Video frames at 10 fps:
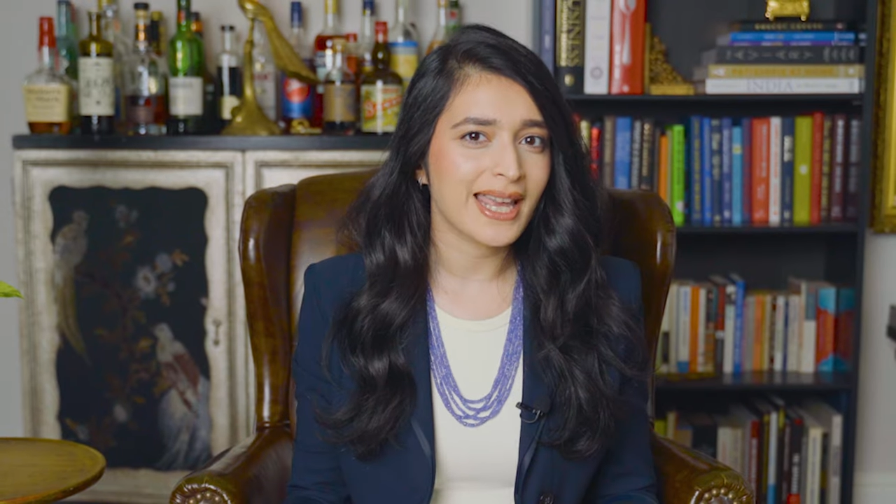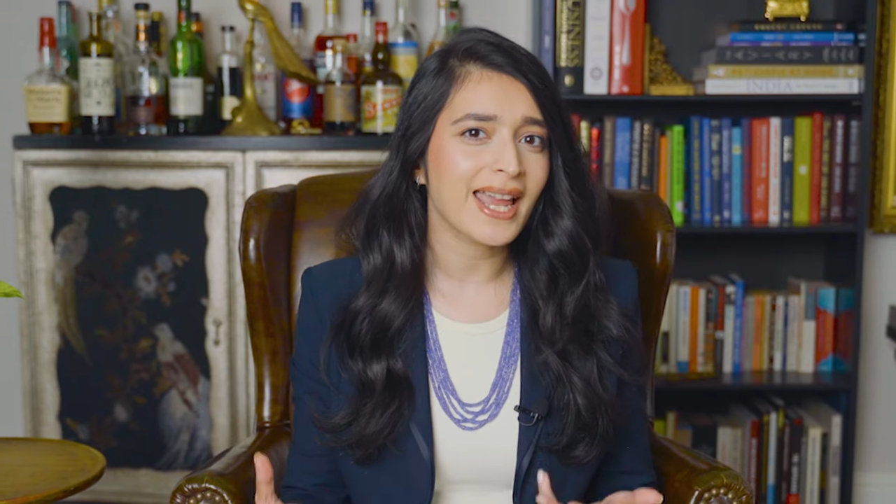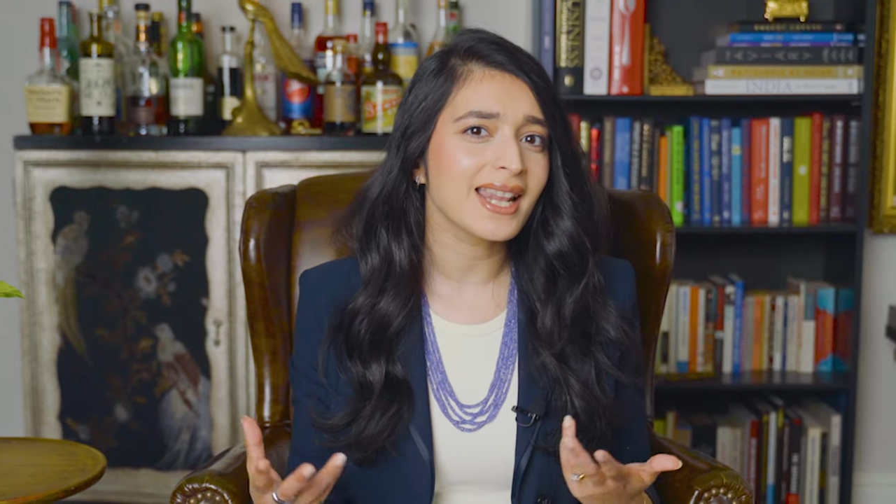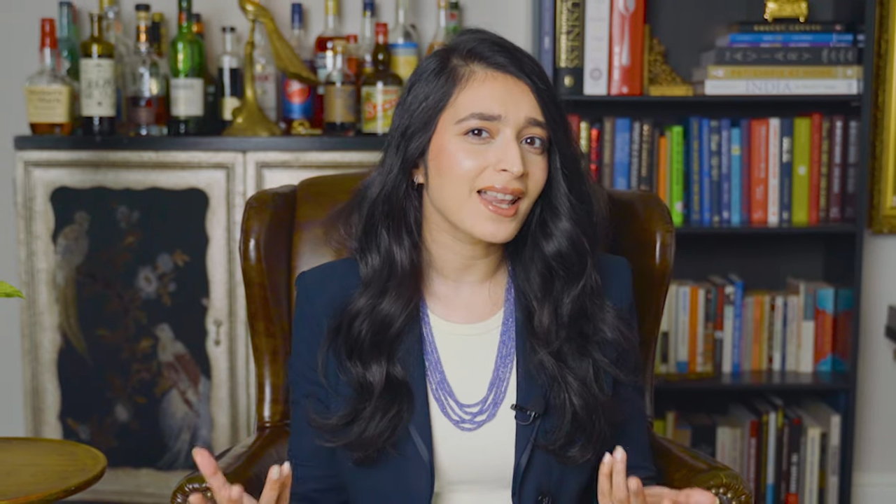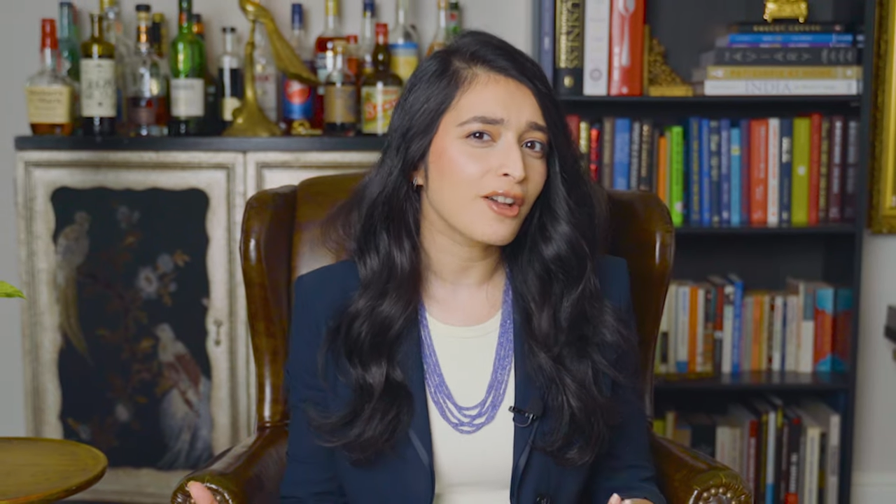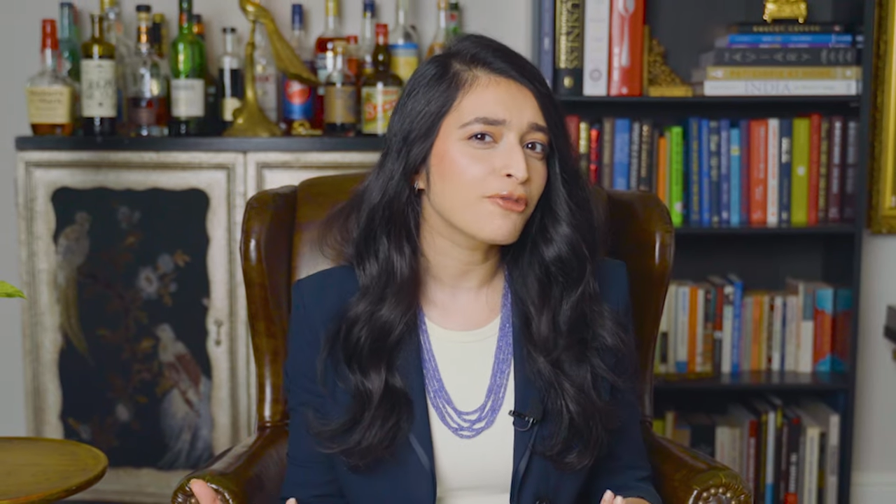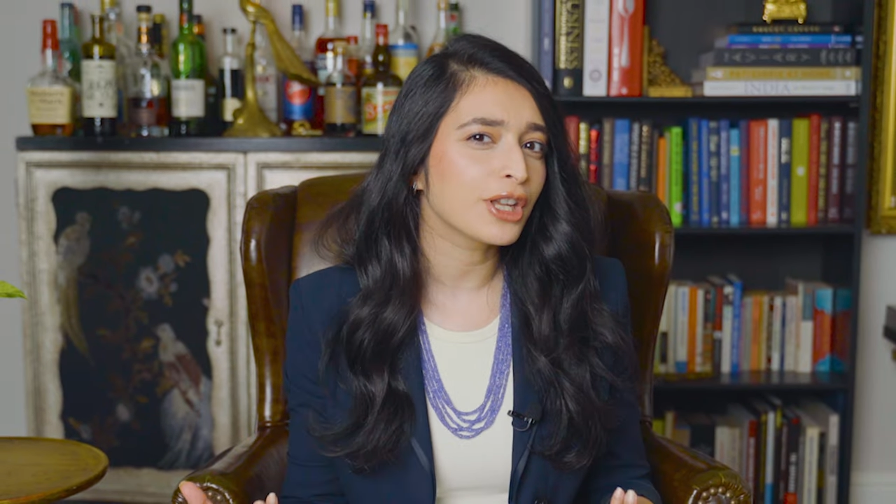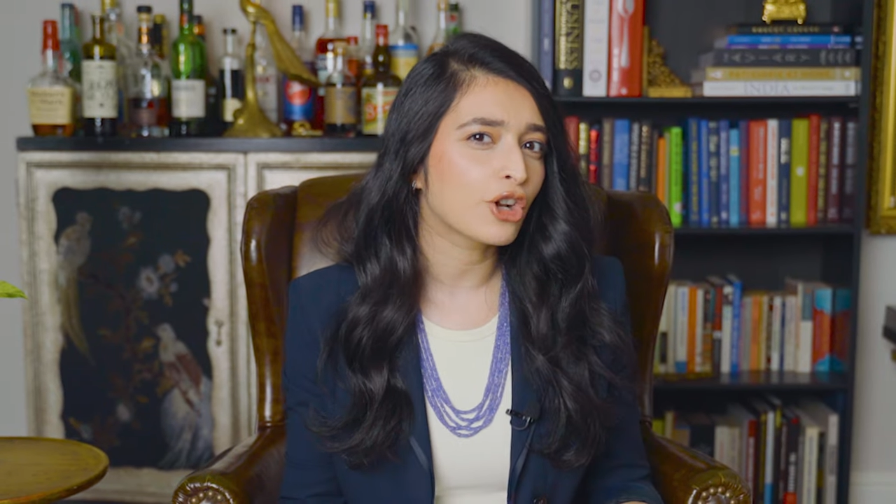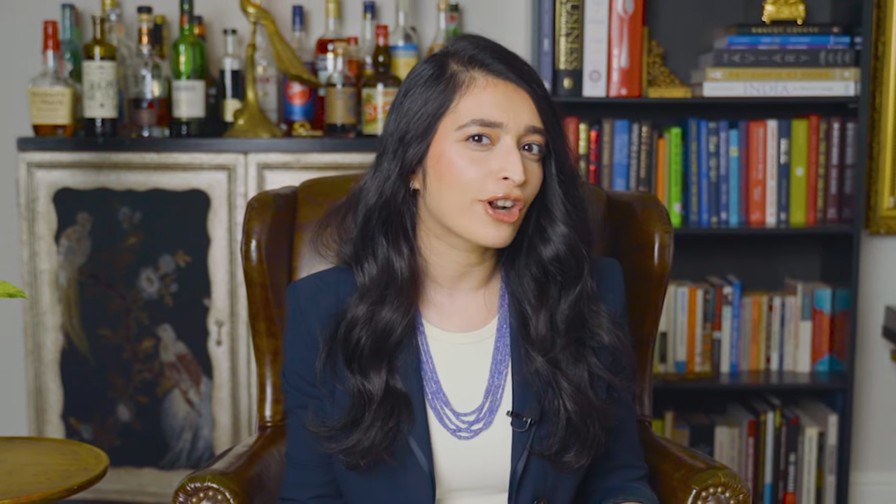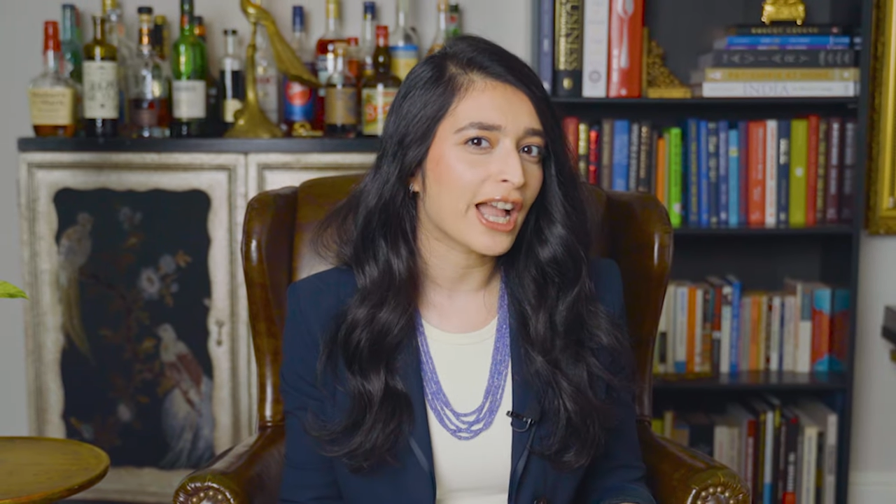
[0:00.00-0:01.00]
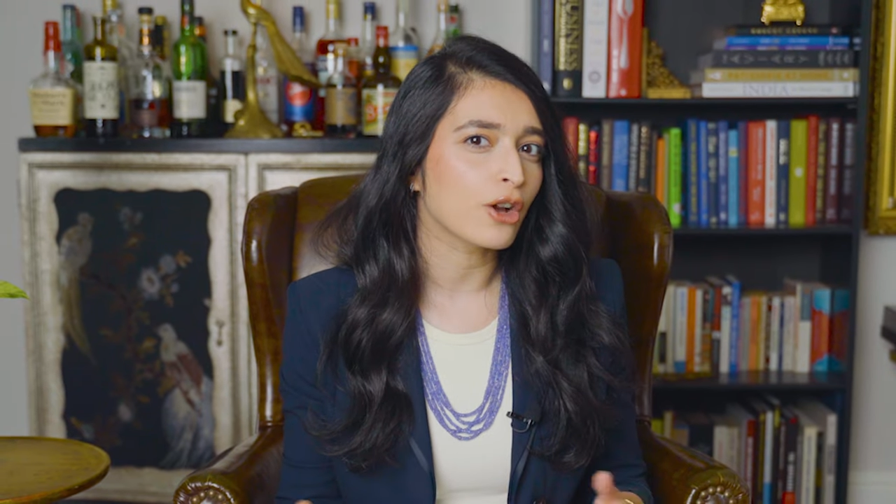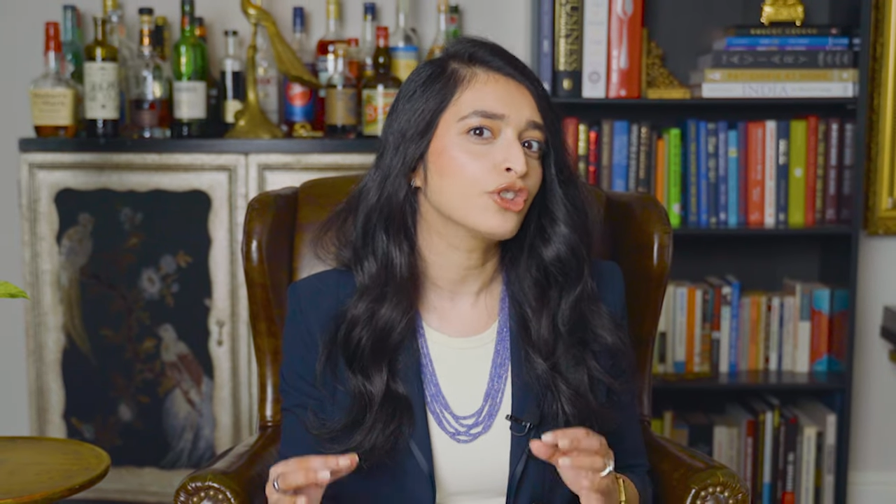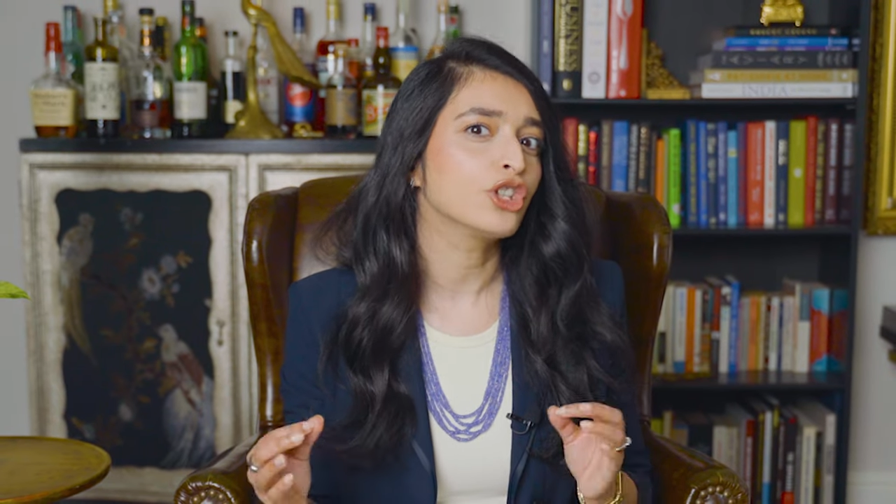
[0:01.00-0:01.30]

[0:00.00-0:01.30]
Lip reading: and I love figuring out